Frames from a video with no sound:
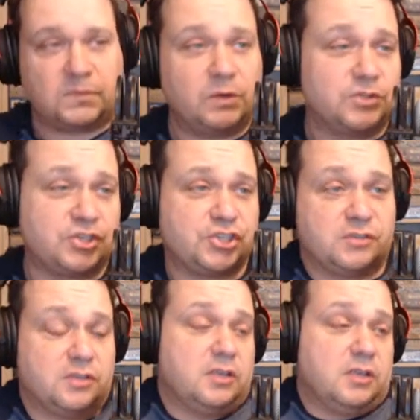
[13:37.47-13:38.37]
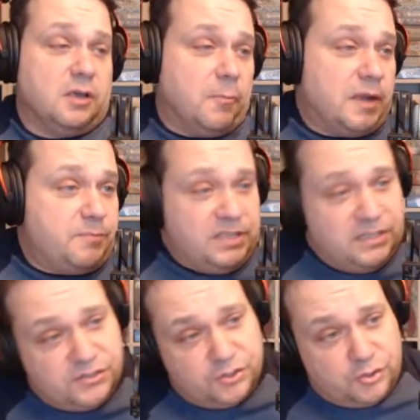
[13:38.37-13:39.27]
which might be
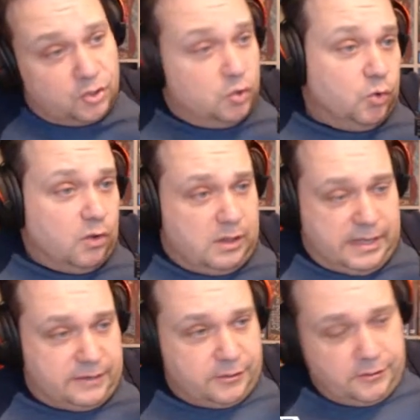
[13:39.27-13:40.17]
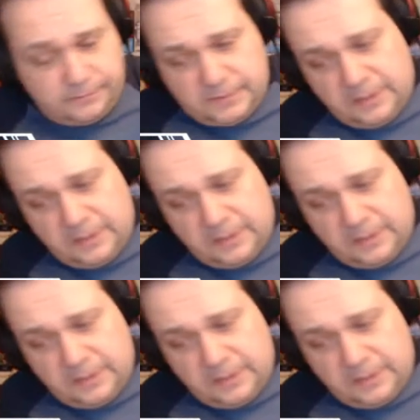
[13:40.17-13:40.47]
easier to cool. I don't know,